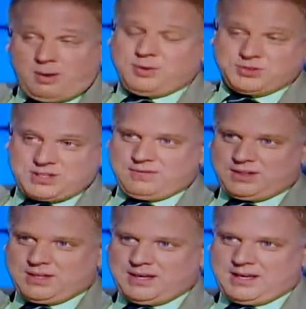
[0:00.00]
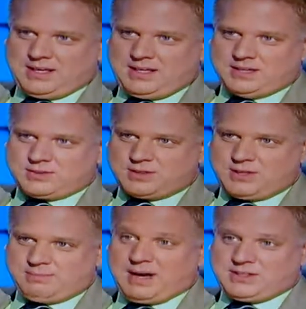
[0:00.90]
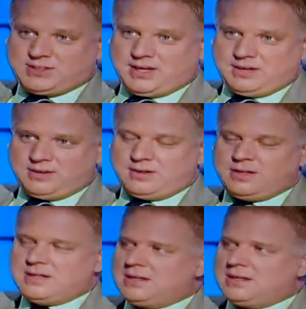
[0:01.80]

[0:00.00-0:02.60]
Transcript: almost everything, and he is uh, my senator.